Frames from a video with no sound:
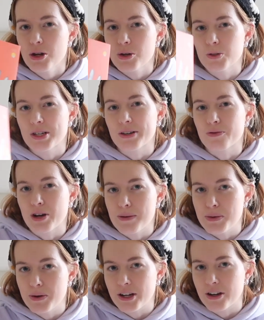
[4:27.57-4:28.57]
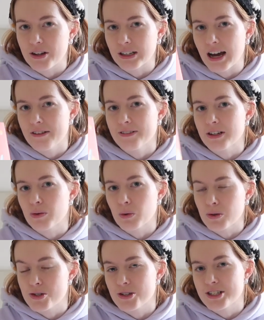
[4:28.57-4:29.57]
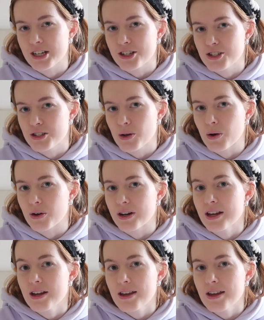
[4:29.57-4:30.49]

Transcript: who's like rebuilding her life, and it also touches on